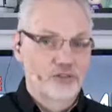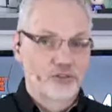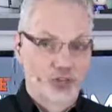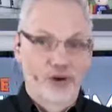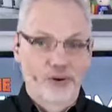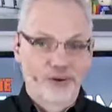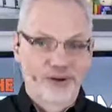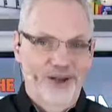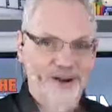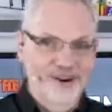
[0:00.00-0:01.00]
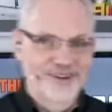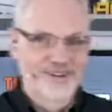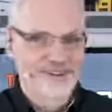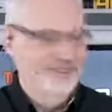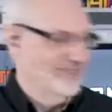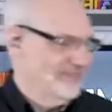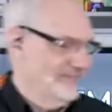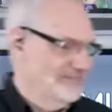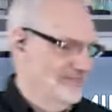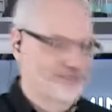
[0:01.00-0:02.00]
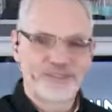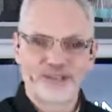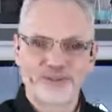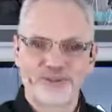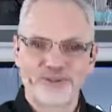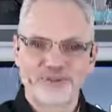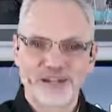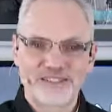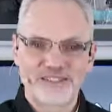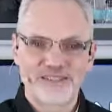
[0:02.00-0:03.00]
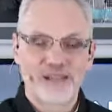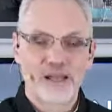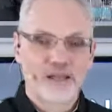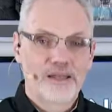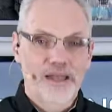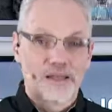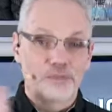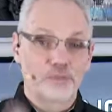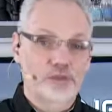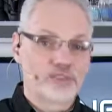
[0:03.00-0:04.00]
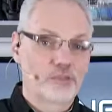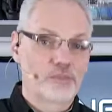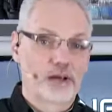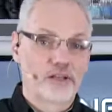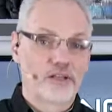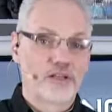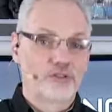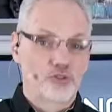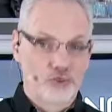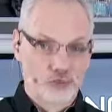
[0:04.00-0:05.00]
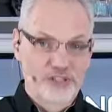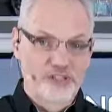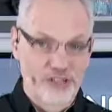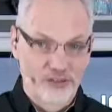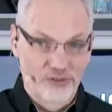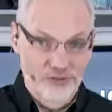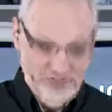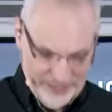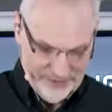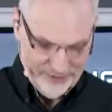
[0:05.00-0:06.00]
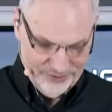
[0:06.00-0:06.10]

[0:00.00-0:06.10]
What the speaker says: Joe, our technical director, has pressed a button to reset all the data.